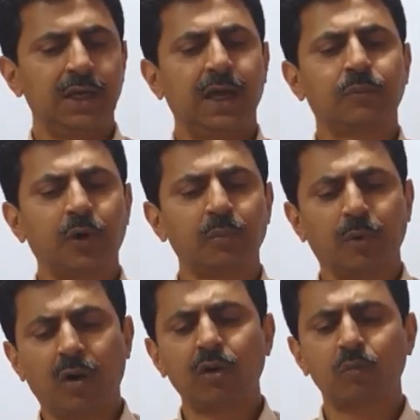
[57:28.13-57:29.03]
And for
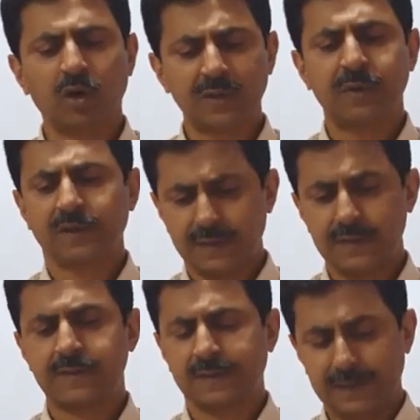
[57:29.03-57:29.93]
power MOSFET, it
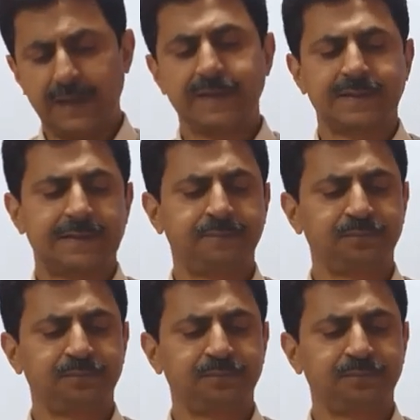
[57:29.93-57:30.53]
is less.